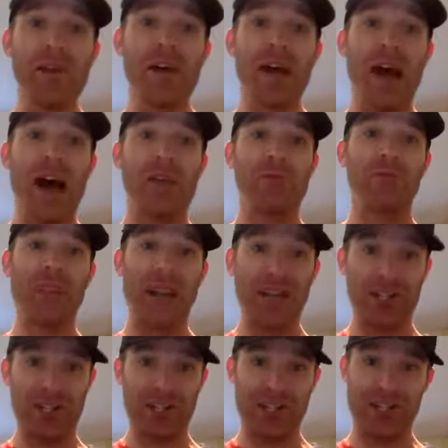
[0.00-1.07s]
And it was
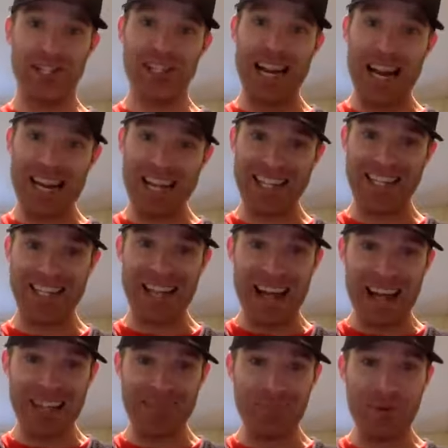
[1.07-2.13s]
actually the Titanic's
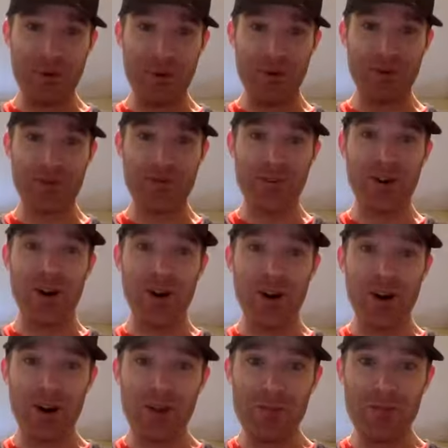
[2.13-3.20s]
last port of
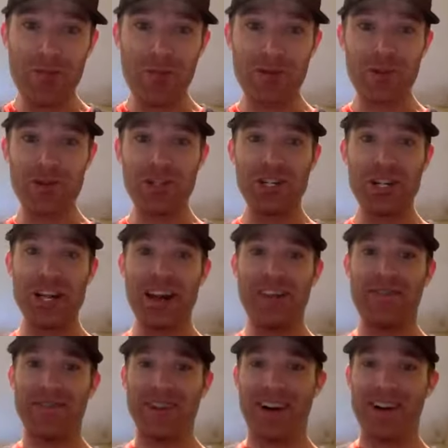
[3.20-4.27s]
call before she
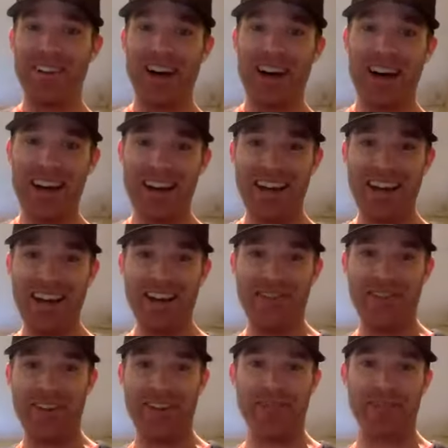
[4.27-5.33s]
left on that
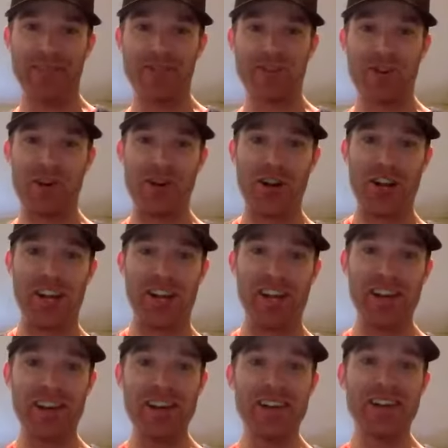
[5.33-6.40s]
fateful
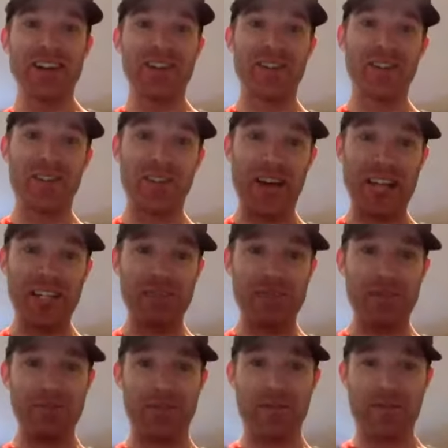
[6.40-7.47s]
journey. So that's a
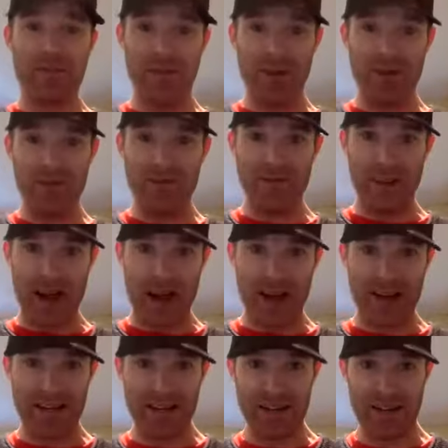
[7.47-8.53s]
bit of a fun
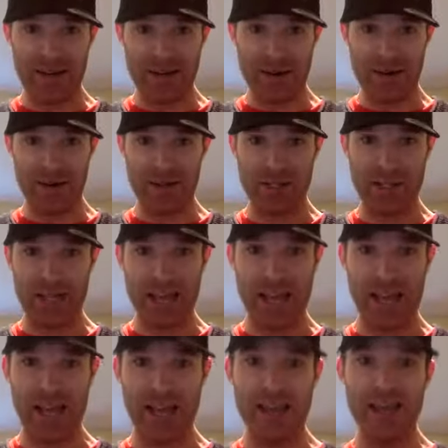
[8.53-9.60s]
fact about
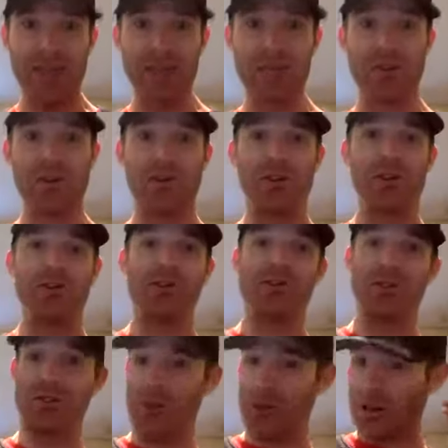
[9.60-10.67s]
today. So I'm
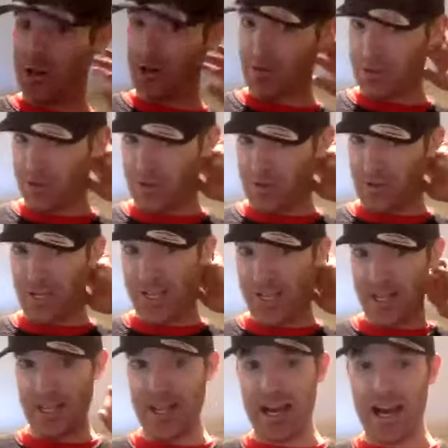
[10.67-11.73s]
going on to
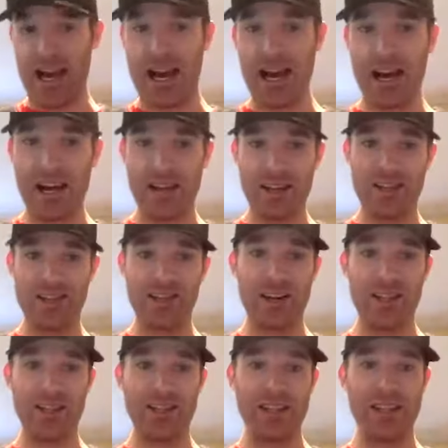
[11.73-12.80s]
see it's
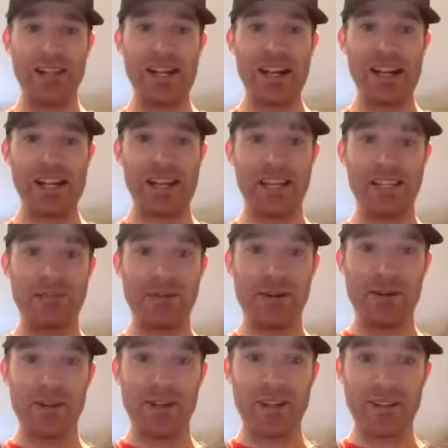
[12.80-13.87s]
called the Titanic
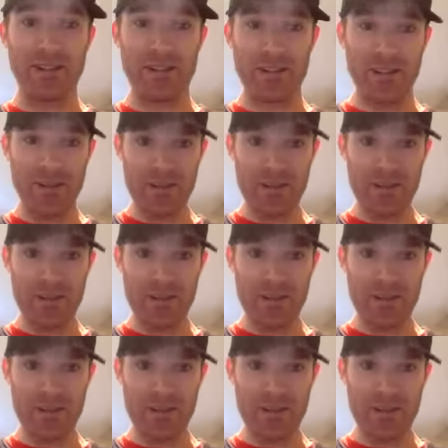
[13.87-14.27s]
Experience.